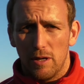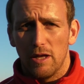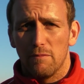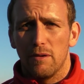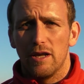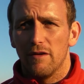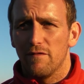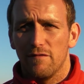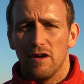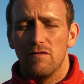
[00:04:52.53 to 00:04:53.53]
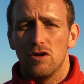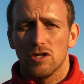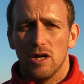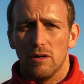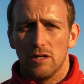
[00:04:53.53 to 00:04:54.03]
I played there for five
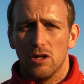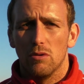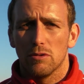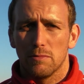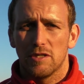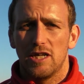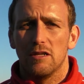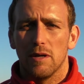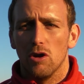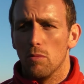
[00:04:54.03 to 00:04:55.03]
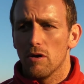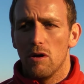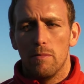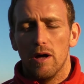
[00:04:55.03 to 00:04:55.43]
years now, and it, you know, it was my home ground.